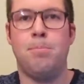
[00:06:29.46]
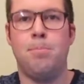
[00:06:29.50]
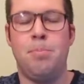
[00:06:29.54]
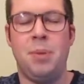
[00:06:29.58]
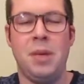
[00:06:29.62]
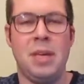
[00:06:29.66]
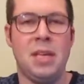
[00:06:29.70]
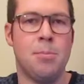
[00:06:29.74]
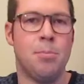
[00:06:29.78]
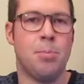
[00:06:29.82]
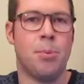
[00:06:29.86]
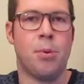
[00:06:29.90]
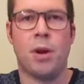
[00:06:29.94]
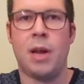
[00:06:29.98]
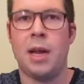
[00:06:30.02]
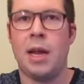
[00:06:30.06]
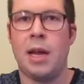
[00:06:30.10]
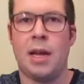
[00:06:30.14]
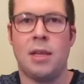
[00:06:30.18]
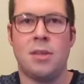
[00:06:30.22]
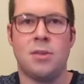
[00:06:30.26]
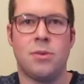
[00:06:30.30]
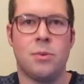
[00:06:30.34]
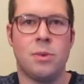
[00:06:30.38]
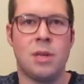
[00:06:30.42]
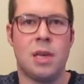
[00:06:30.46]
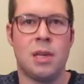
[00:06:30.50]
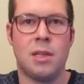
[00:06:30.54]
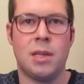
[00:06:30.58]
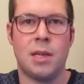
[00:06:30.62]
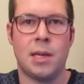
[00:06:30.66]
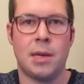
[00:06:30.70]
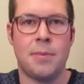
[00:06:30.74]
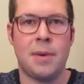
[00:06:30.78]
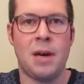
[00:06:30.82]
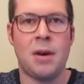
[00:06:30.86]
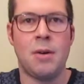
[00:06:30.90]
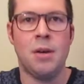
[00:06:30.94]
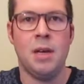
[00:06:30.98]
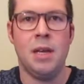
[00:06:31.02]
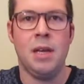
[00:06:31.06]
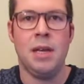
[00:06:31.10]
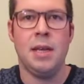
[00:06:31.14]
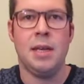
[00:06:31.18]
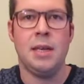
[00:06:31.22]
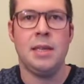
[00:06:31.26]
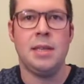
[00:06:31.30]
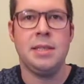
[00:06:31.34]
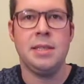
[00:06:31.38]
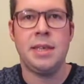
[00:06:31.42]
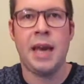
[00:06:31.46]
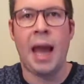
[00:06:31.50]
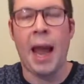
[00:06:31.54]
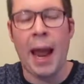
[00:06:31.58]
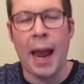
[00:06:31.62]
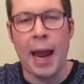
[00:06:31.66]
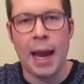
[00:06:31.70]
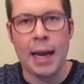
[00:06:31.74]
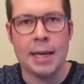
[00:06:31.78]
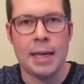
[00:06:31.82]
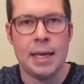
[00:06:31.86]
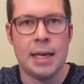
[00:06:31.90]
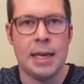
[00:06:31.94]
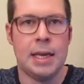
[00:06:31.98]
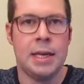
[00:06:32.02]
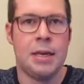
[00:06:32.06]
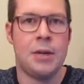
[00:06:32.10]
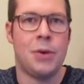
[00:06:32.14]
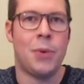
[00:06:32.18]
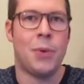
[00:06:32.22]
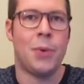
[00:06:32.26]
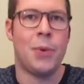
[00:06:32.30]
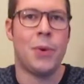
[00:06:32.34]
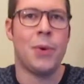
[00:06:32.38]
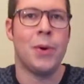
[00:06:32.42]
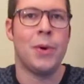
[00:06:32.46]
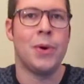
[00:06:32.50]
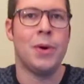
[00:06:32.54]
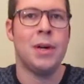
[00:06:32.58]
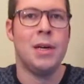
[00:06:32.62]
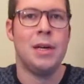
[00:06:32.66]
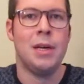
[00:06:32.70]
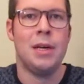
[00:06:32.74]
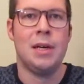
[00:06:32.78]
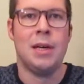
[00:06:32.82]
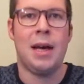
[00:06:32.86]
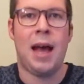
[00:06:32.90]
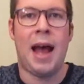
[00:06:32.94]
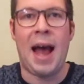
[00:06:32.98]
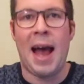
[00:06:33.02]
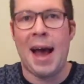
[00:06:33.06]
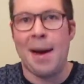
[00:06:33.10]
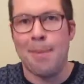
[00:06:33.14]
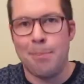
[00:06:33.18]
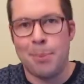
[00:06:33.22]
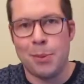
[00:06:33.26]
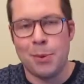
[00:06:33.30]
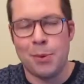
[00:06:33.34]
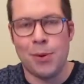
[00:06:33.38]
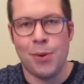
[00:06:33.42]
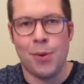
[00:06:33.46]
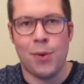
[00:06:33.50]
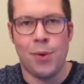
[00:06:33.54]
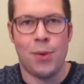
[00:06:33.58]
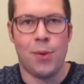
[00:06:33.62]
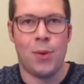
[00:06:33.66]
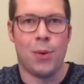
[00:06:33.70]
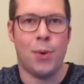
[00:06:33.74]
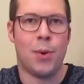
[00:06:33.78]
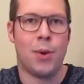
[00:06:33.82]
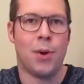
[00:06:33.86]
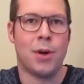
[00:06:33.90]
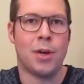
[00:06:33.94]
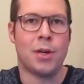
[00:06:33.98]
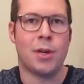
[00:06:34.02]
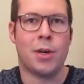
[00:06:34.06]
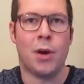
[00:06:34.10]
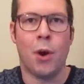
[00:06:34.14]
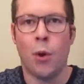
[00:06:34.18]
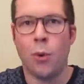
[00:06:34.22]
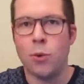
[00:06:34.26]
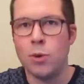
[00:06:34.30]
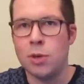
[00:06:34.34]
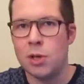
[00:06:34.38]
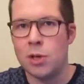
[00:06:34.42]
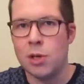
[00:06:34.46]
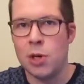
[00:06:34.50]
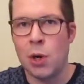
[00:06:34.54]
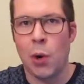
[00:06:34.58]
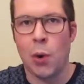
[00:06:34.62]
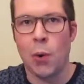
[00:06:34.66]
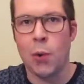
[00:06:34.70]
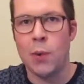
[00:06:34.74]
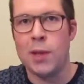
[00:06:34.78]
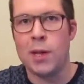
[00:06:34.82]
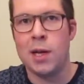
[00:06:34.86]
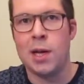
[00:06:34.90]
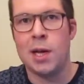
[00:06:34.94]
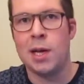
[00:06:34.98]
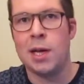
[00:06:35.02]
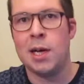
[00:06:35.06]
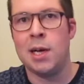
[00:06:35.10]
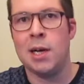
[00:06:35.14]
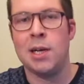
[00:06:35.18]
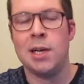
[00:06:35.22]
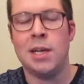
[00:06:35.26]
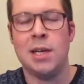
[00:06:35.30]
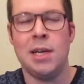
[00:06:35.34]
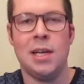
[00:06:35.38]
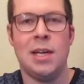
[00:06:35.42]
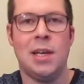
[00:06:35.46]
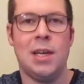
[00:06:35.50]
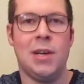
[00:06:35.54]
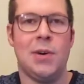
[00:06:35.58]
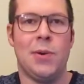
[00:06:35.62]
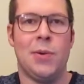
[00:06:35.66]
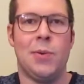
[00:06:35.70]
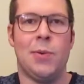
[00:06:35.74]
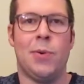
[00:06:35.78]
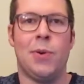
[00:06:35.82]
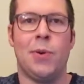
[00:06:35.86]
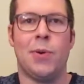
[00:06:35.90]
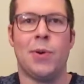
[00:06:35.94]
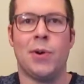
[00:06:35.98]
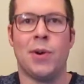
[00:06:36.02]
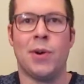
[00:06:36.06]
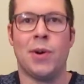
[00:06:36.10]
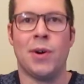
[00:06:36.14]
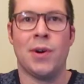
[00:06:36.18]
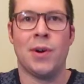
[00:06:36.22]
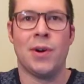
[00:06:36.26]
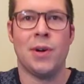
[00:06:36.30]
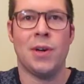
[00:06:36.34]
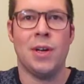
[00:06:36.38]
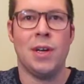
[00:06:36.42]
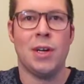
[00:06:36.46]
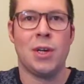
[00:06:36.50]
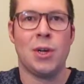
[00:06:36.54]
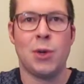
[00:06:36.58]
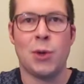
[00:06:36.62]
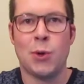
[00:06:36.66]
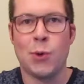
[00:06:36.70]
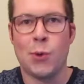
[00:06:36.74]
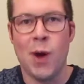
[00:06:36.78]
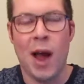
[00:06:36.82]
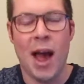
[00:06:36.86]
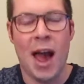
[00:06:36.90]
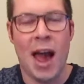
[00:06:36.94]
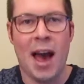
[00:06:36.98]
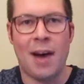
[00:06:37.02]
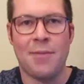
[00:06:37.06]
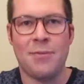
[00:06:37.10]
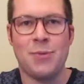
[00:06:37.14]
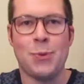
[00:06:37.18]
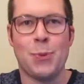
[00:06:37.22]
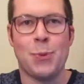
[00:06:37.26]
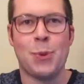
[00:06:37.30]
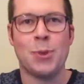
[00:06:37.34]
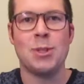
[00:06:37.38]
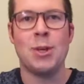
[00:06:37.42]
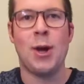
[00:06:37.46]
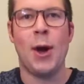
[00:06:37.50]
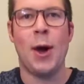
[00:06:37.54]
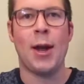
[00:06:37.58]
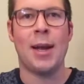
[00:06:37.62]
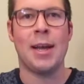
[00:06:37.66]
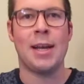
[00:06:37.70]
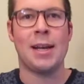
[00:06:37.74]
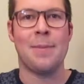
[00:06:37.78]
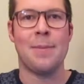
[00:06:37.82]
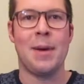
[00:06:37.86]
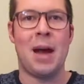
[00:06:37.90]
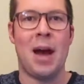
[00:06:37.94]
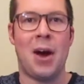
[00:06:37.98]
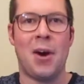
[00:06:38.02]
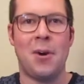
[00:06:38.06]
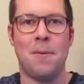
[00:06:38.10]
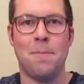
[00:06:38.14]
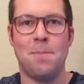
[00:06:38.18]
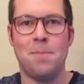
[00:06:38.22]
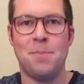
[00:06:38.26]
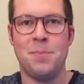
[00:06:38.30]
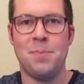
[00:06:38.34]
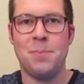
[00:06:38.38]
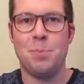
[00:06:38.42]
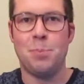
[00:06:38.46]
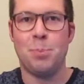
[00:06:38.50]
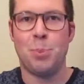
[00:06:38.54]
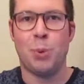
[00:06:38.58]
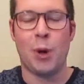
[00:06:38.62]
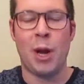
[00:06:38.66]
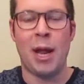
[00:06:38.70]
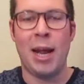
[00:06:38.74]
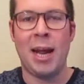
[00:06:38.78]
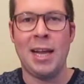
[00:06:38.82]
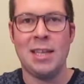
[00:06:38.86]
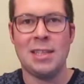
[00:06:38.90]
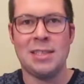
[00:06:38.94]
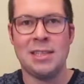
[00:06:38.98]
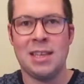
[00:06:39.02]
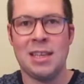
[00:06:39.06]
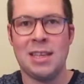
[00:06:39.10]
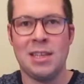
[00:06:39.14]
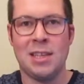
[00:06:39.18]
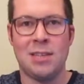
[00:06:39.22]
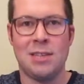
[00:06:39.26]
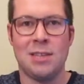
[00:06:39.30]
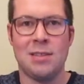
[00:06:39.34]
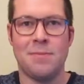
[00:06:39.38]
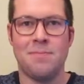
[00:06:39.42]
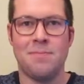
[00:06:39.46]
big brands, we're not talking about Canon or Apple or Coca Cola or Kraft. We're talking about brands like